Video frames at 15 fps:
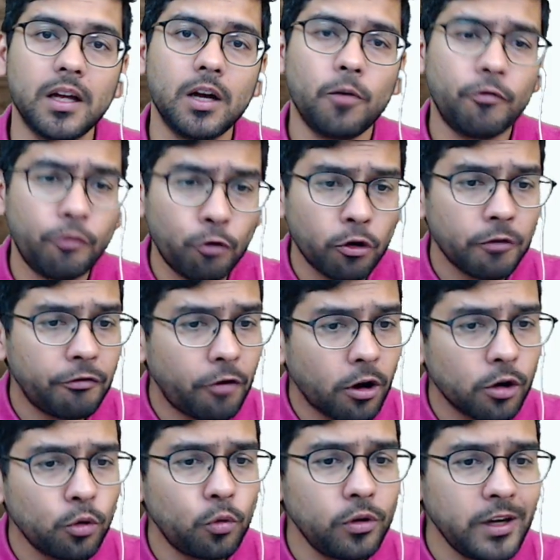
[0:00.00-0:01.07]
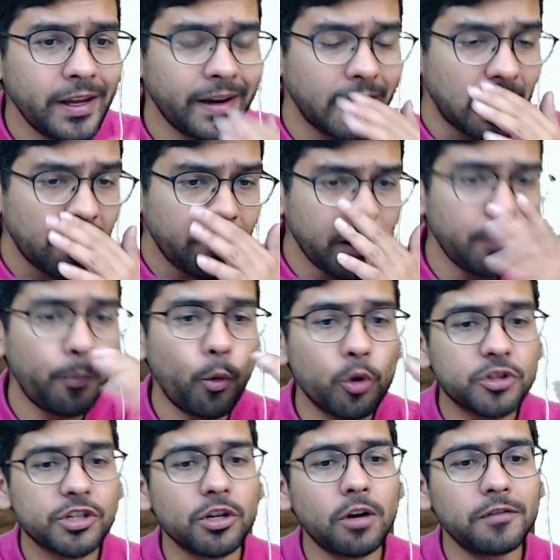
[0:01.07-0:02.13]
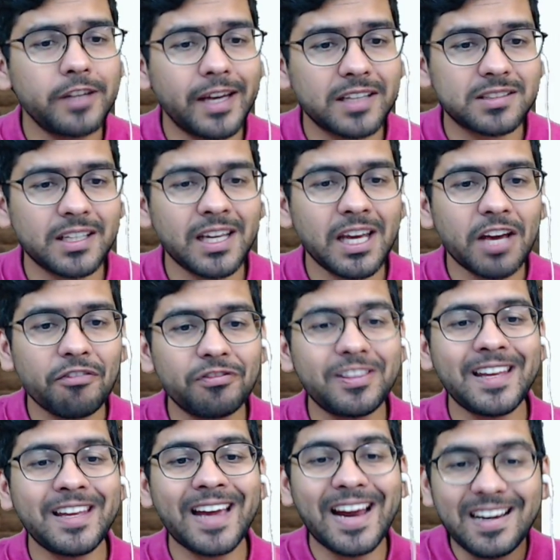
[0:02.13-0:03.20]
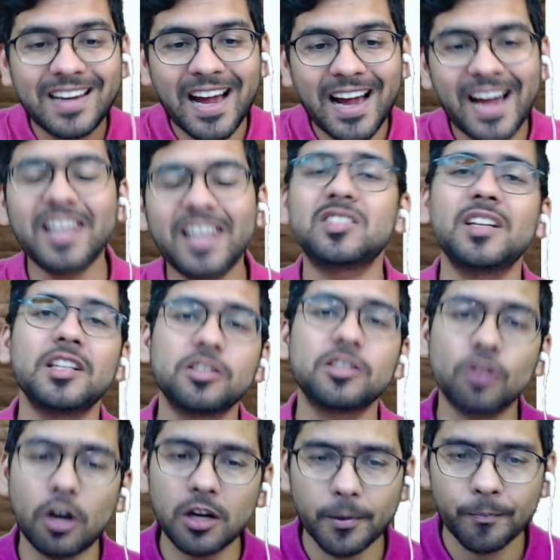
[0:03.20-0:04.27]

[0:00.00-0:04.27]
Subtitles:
Follow only relevant portion of the essay if the entire essay is not